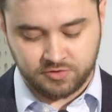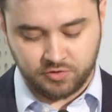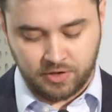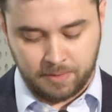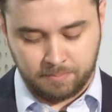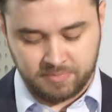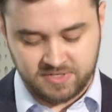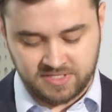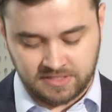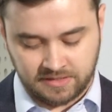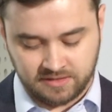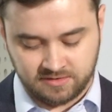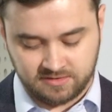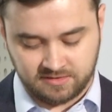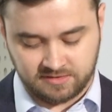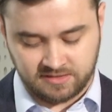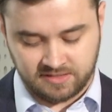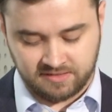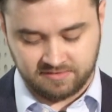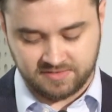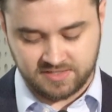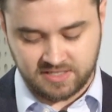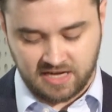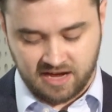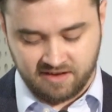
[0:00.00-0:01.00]

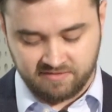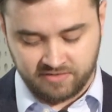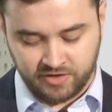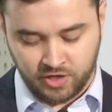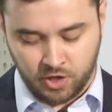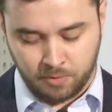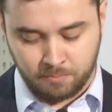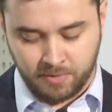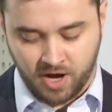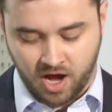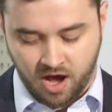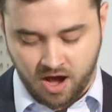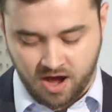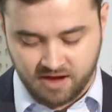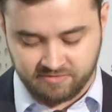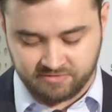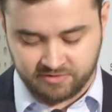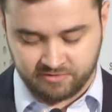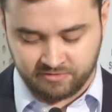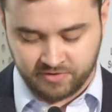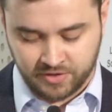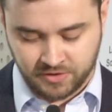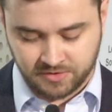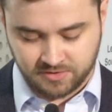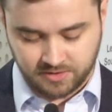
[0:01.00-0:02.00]
representatives govern on behalf
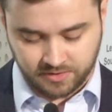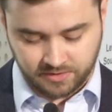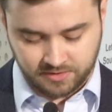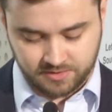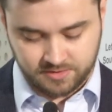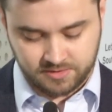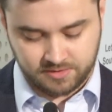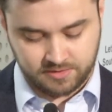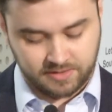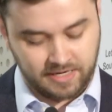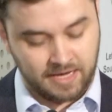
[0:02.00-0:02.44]
of voters